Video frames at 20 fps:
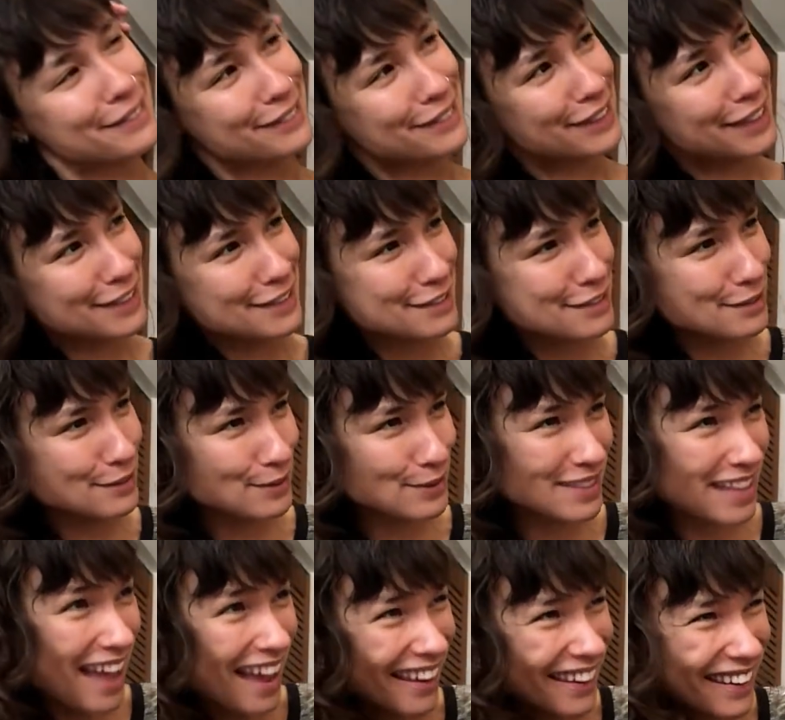let's use
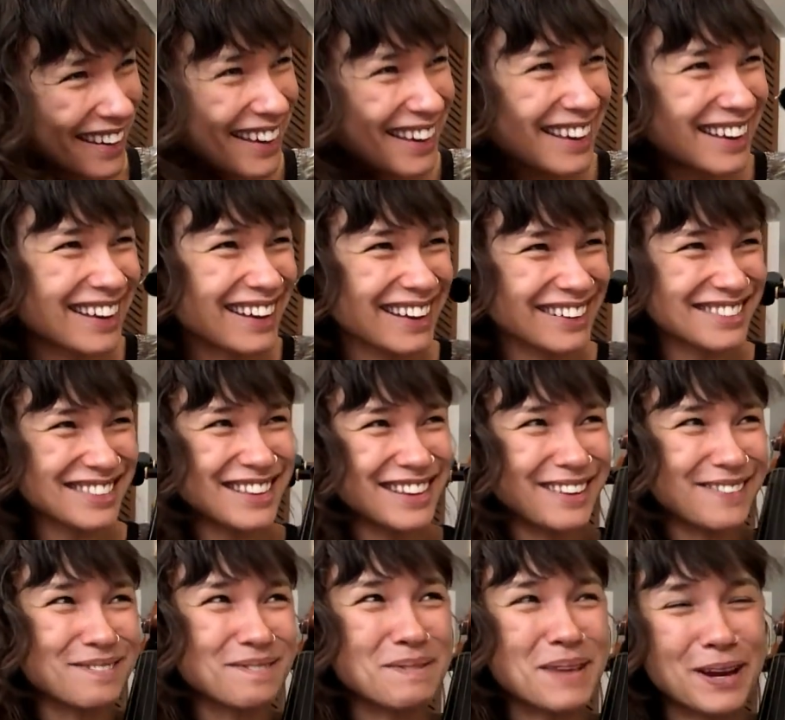that as
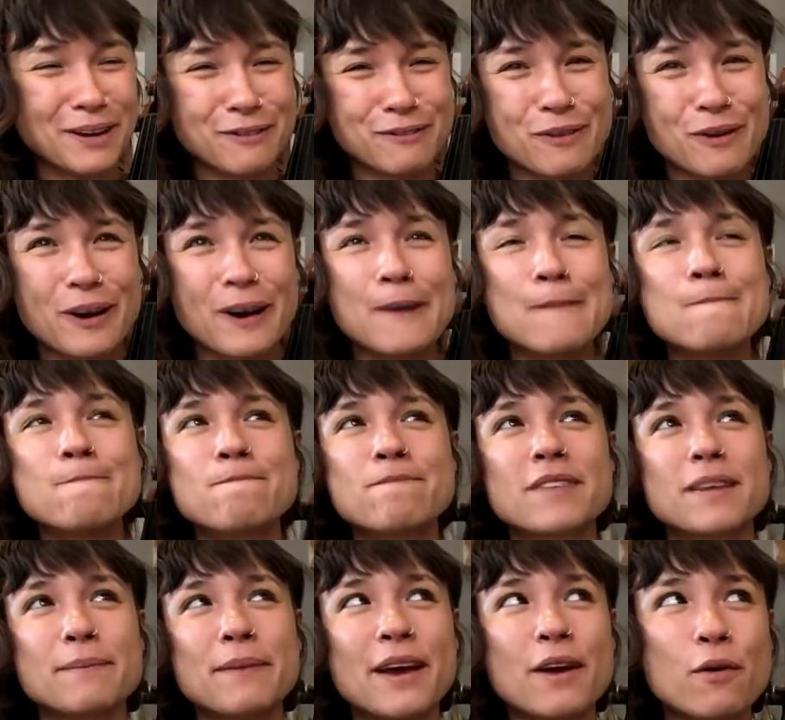a metaphor.
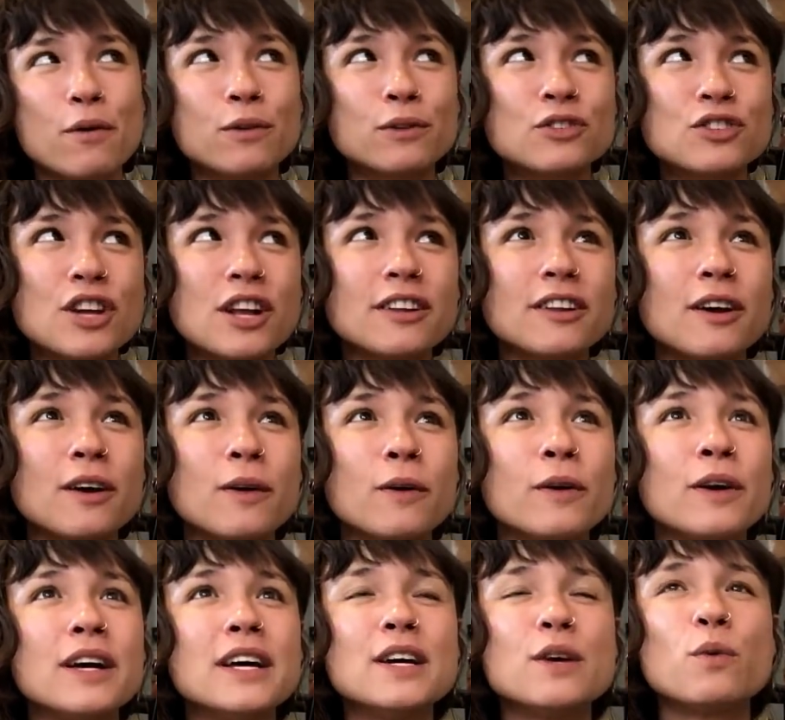My old
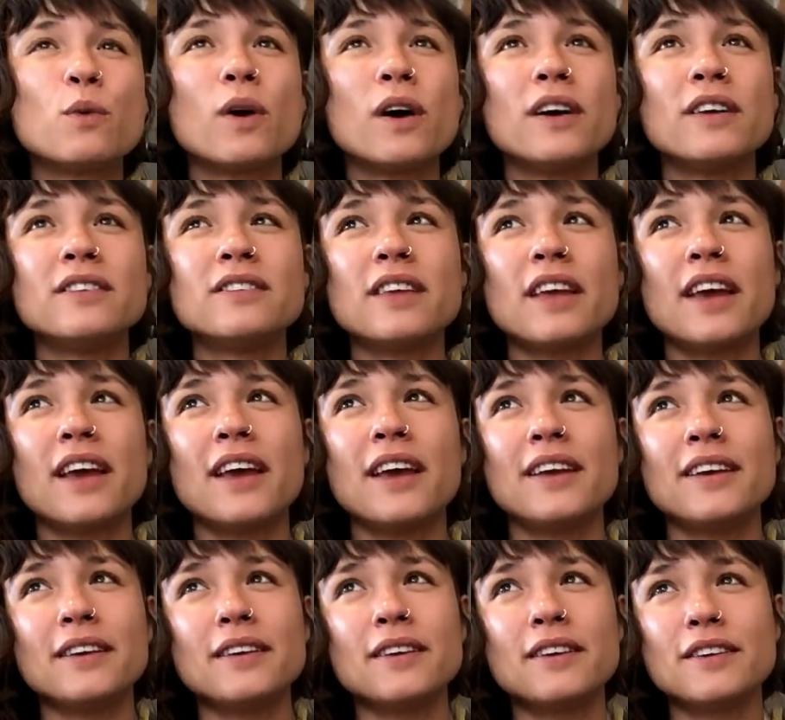cello was
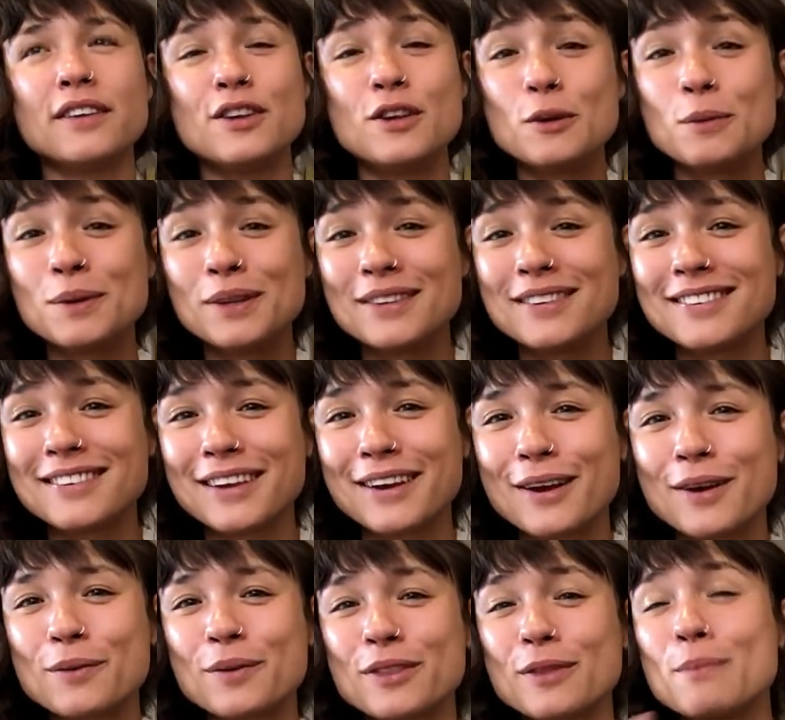a human
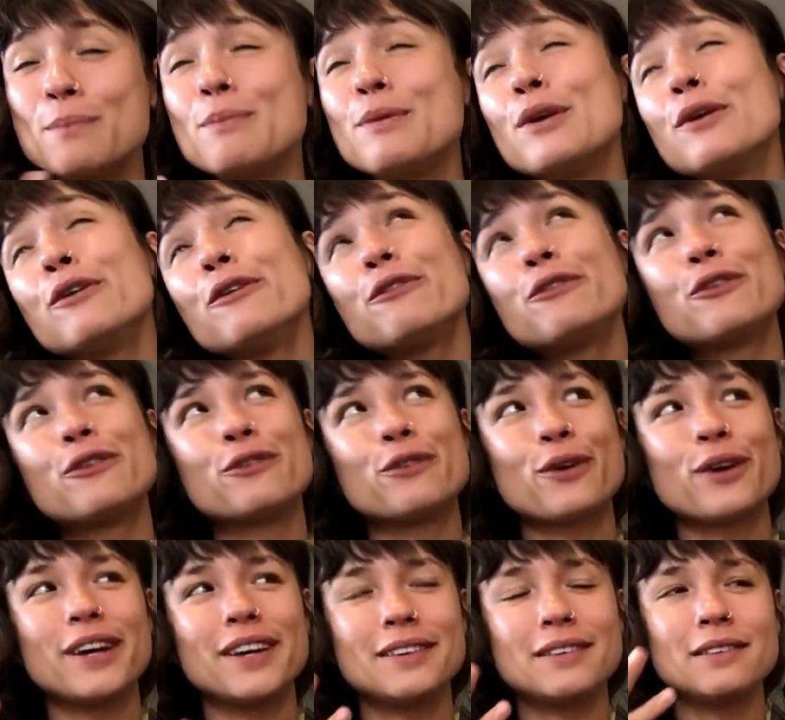singer with a beautiful
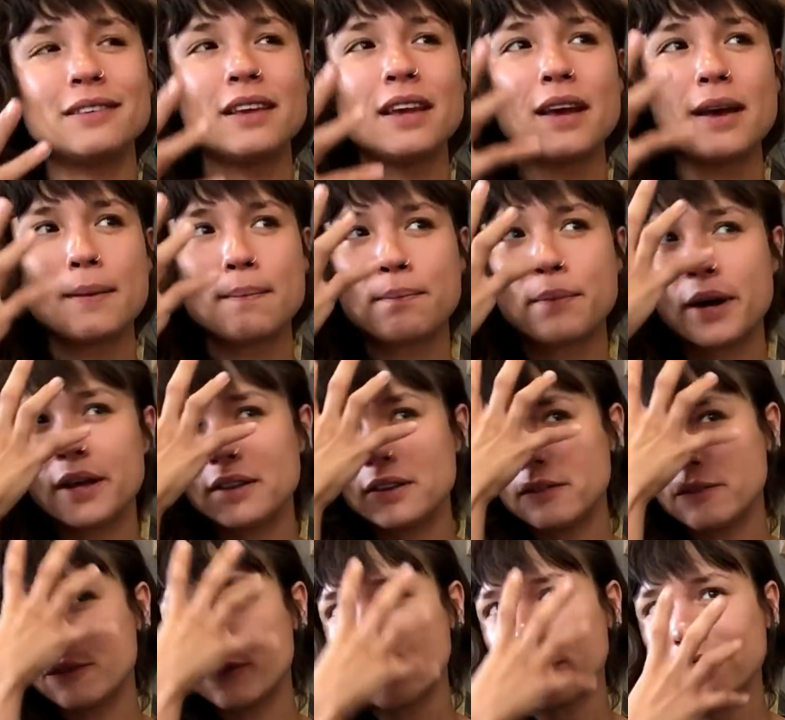voice, but
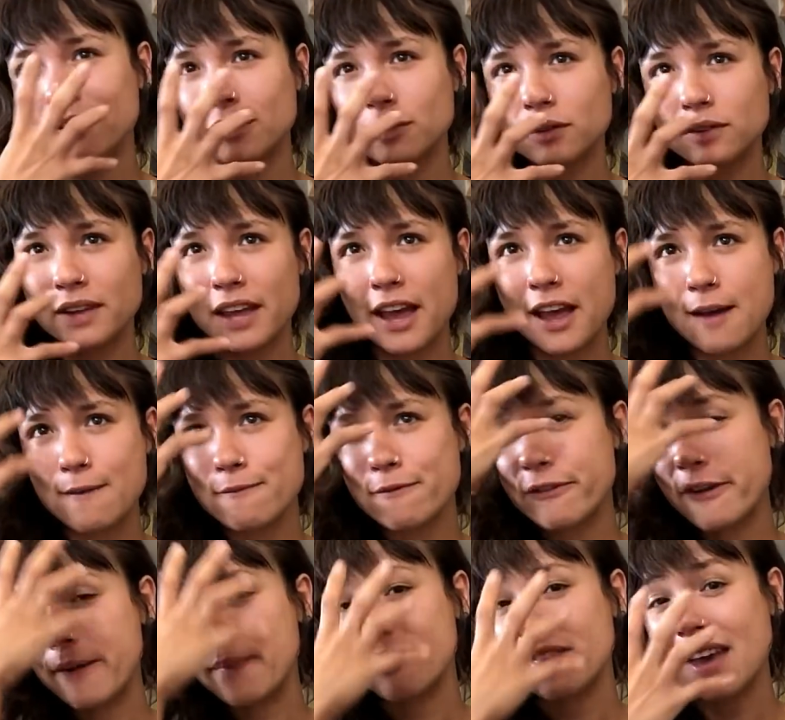the voice came
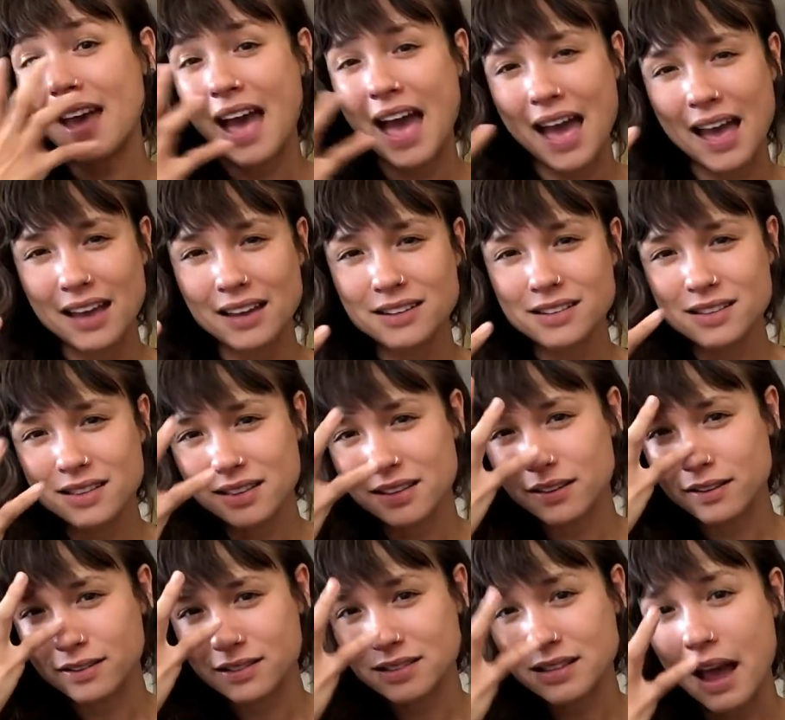from the head.
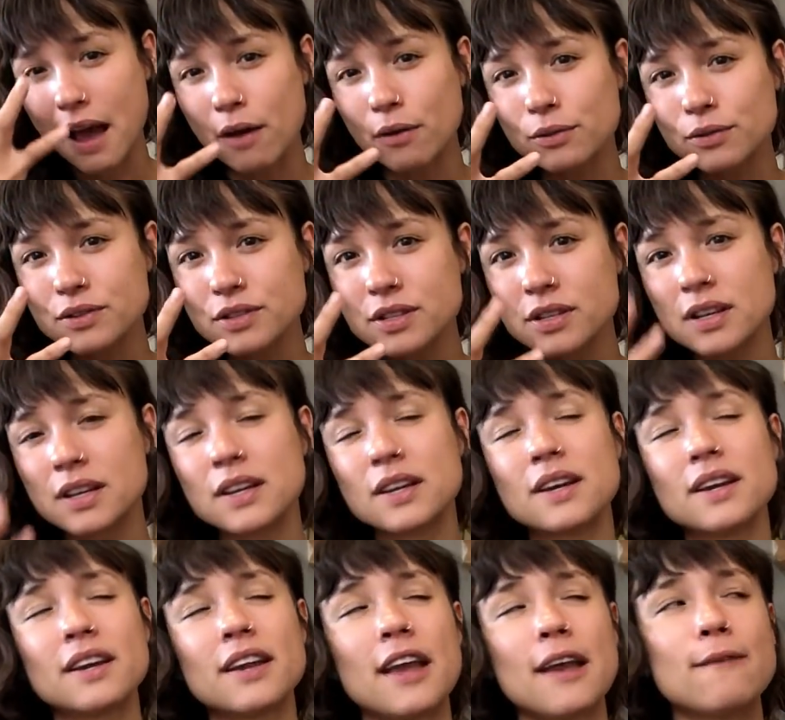The sound
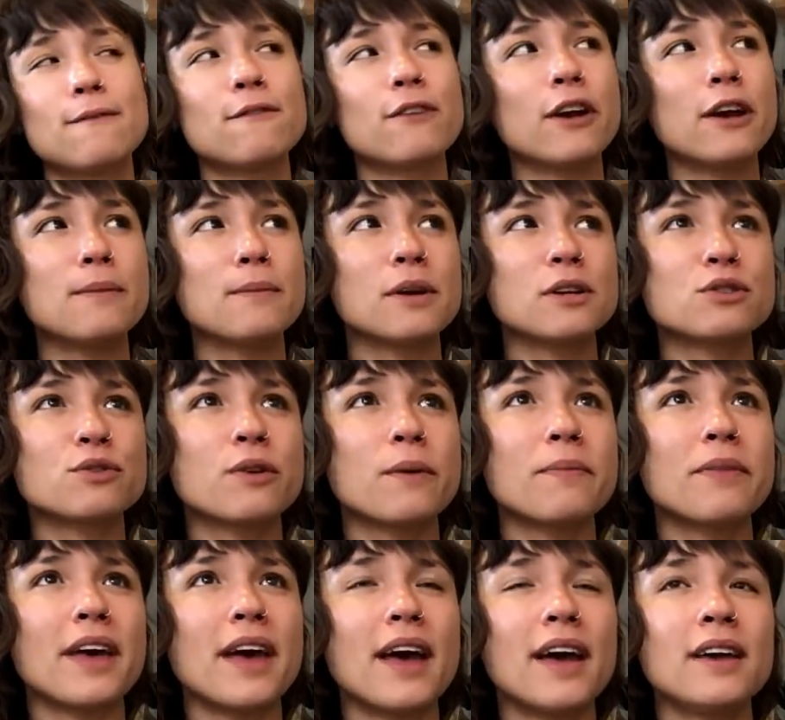came very much
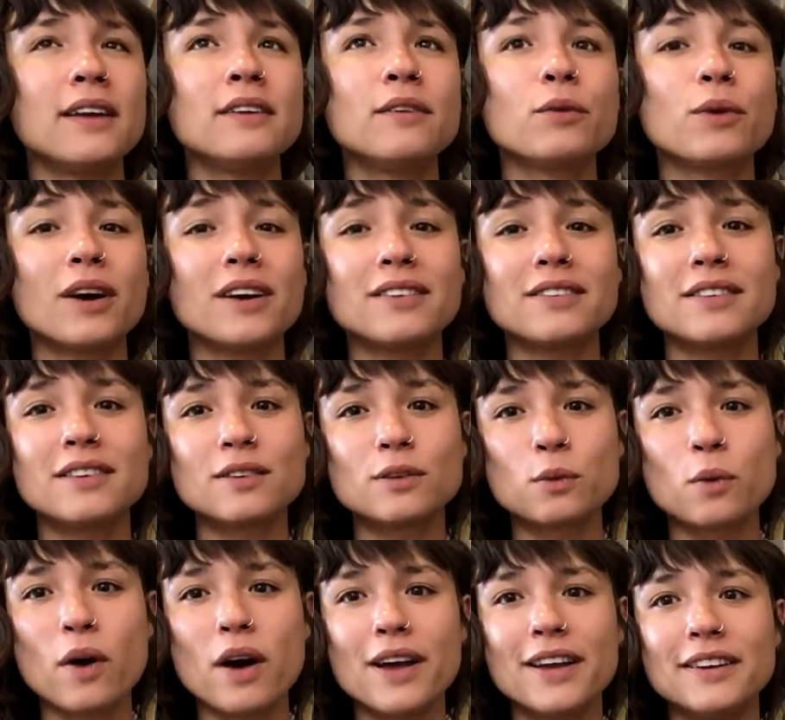from the head, whereas
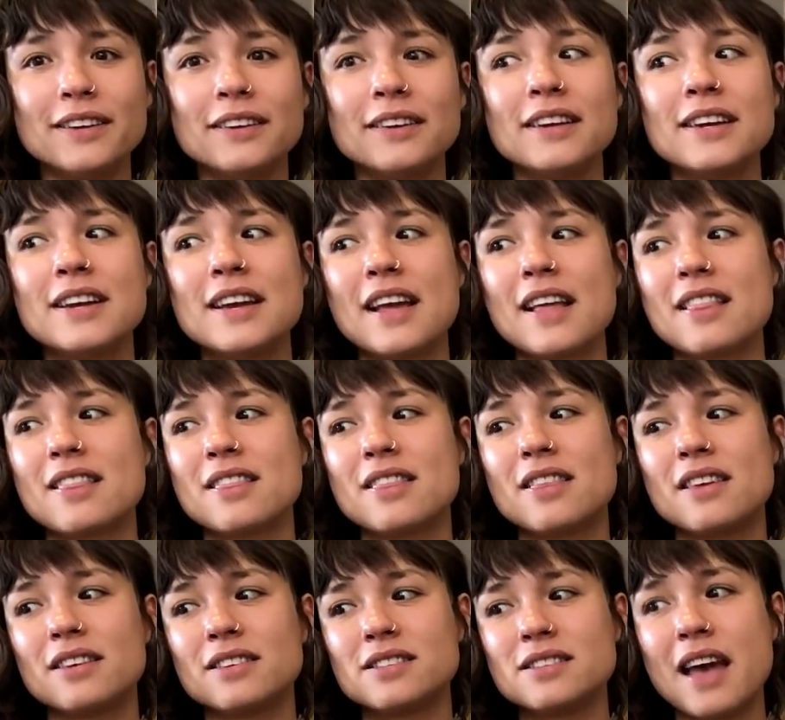this one,
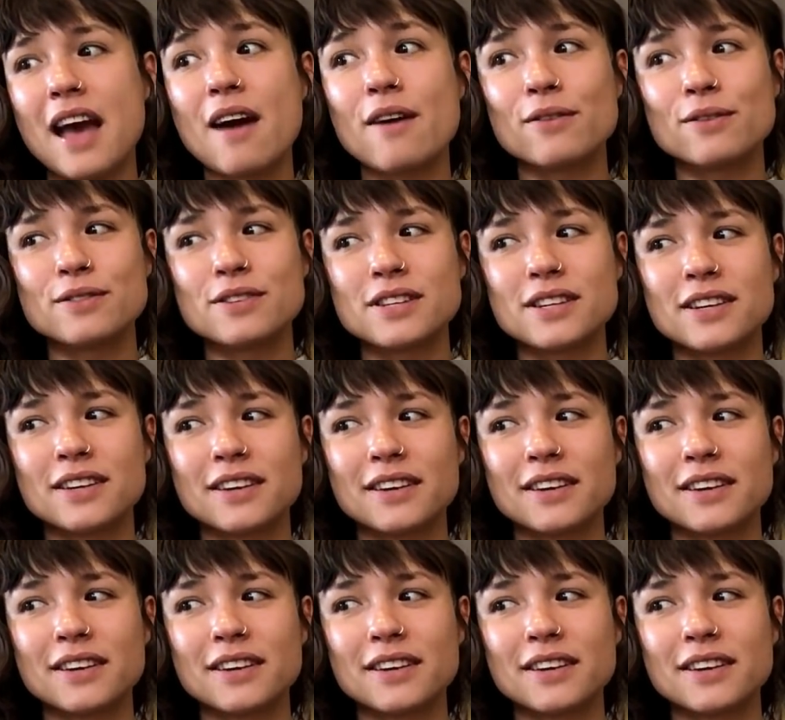the sound